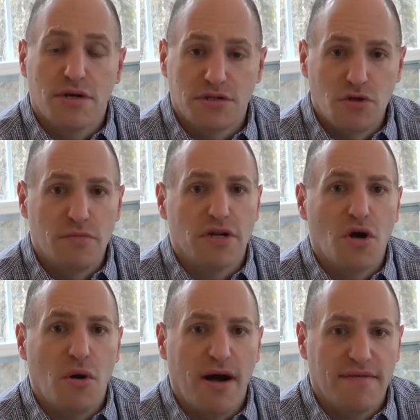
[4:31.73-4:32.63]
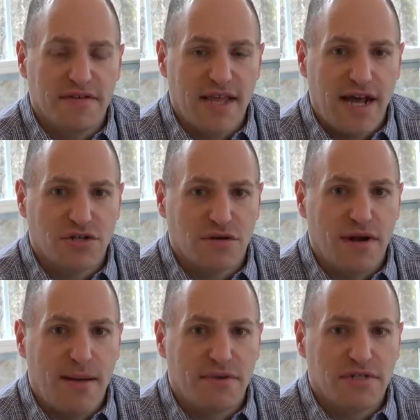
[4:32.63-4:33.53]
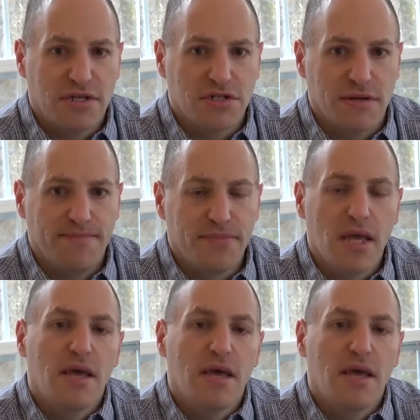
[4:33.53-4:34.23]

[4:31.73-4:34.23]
assuming no office action or opposition,